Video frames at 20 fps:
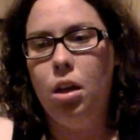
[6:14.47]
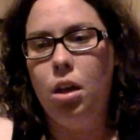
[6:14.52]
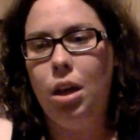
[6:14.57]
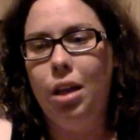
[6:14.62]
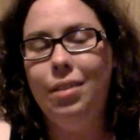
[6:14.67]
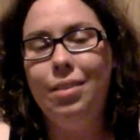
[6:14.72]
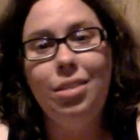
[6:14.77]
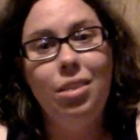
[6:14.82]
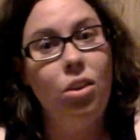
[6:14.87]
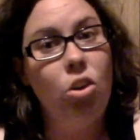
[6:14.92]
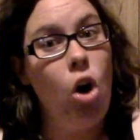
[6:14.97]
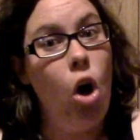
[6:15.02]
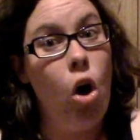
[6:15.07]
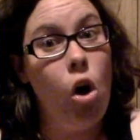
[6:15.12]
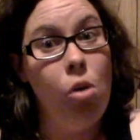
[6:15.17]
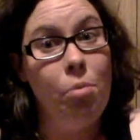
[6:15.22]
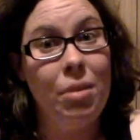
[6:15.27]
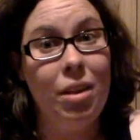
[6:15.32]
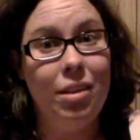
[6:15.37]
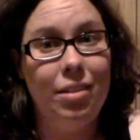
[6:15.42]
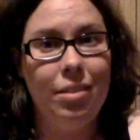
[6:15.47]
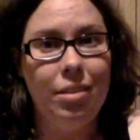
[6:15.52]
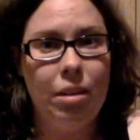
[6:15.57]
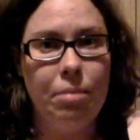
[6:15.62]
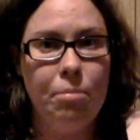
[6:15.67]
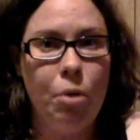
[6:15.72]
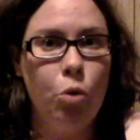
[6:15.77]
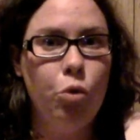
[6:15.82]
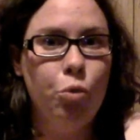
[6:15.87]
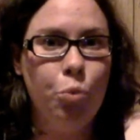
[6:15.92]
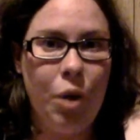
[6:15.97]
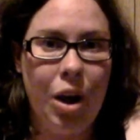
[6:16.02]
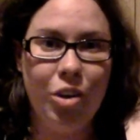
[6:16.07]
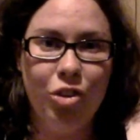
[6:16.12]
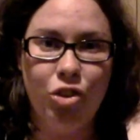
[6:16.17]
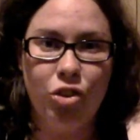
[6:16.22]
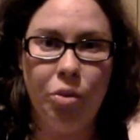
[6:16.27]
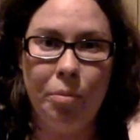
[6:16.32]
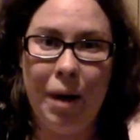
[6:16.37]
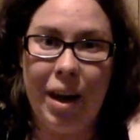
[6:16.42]
it's the calmest and most
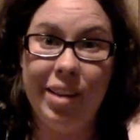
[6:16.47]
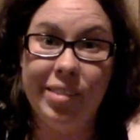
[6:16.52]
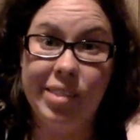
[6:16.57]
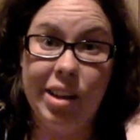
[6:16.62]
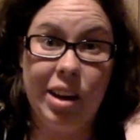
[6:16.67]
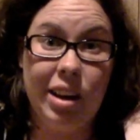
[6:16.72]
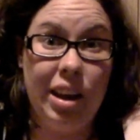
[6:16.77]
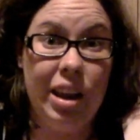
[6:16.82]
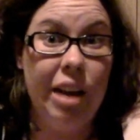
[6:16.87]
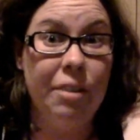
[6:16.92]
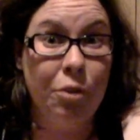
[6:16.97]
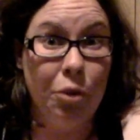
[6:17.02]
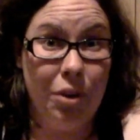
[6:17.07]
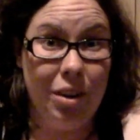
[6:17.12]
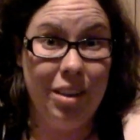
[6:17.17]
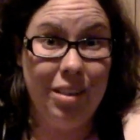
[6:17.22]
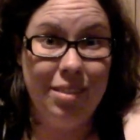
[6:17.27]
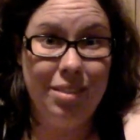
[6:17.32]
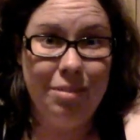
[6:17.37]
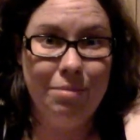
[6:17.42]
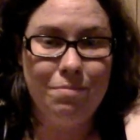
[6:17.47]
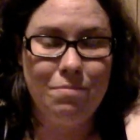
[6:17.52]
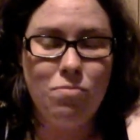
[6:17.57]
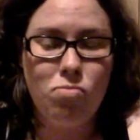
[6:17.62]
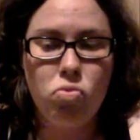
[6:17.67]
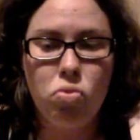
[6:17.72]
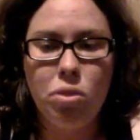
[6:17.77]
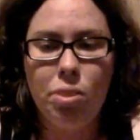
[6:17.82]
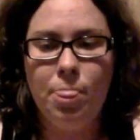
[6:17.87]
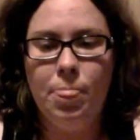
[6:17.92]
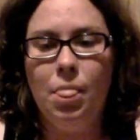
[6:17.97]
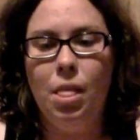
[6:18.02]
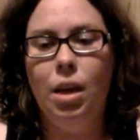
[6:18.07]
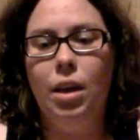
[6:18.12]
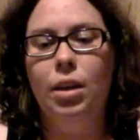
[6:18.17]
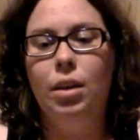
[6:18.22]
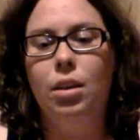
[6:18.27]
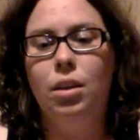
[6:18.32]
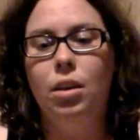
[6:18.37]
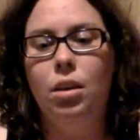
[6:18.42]
rational my anxiety ever is.
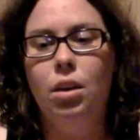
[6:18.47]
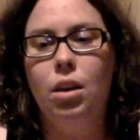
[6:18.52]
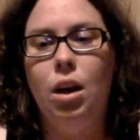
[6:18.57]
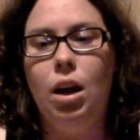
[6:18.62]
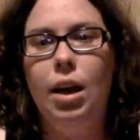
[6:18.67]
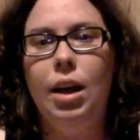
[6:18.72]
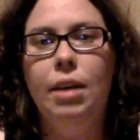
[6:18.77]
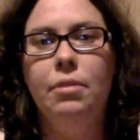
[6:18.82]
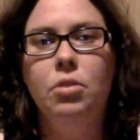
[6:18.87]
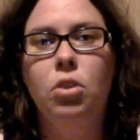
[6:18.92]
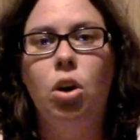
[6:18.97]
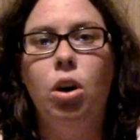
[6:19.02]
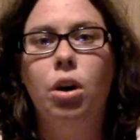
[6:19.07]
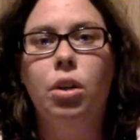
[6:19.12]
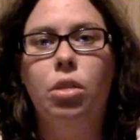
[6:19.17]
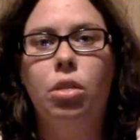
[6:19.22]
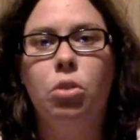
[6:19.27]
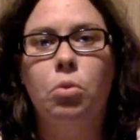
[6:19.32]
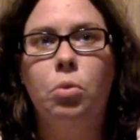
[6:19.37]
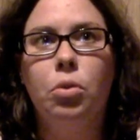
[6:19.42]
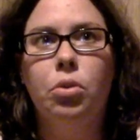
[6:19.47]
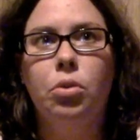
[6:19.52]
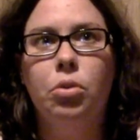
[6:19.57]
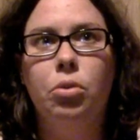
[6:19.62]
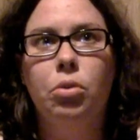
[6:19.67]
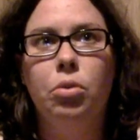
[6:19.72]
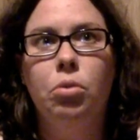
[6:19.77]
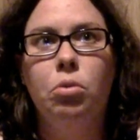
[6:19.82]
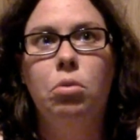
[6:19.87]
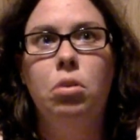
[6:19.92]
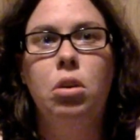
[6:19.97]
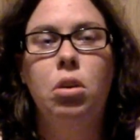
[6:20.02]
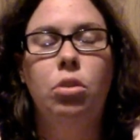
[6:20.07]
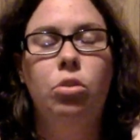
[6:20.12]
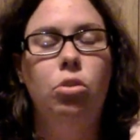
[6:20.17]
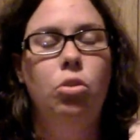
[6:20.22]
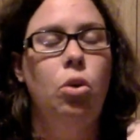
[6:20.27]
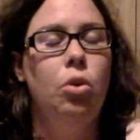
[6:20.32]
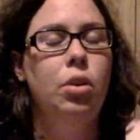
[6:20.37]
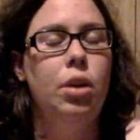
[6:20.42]
Like, I have gone through
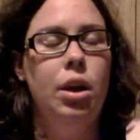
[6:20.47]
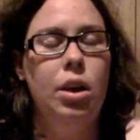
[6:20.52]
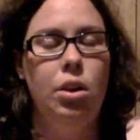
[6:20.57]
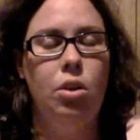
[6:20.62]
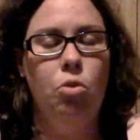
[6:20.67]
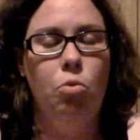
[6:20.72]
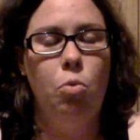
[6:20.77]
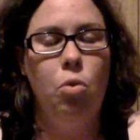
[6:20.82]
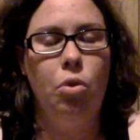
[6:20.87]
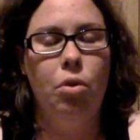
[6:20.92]
tornado